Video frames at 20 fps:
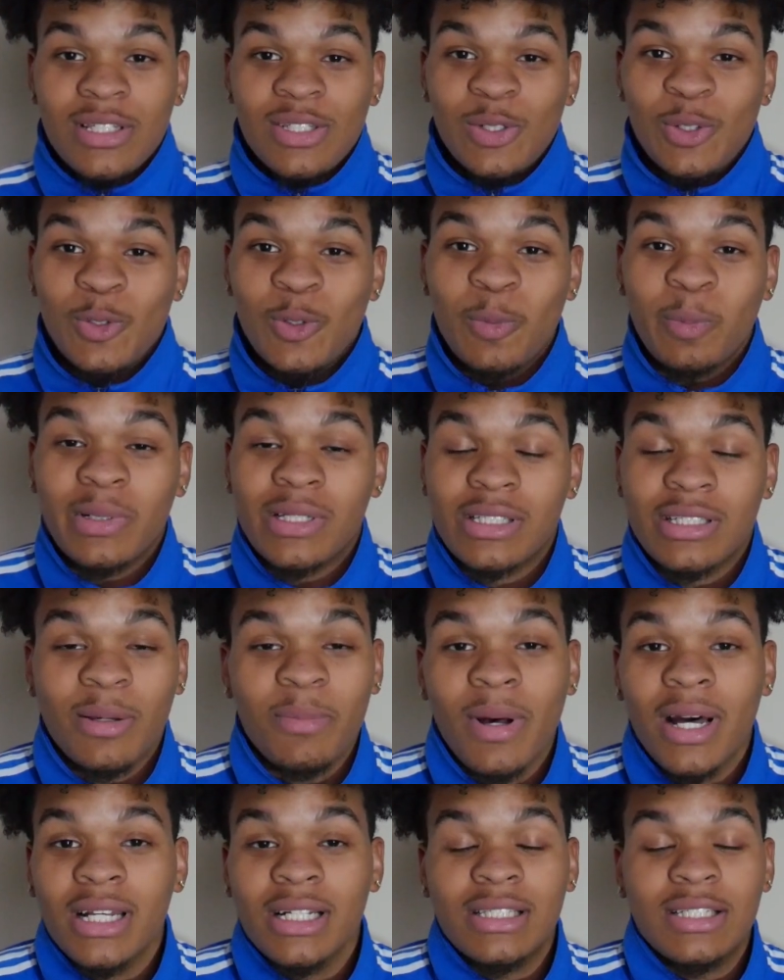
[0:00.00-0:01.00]
to, but
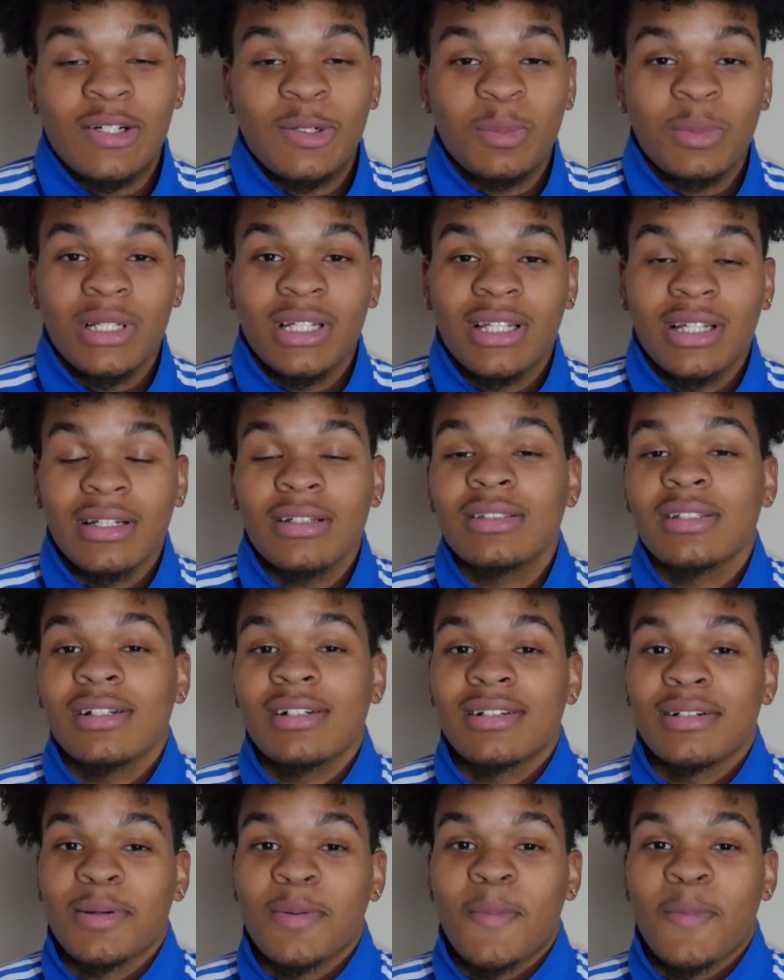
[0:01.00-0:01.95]
somebody told me to kiss her.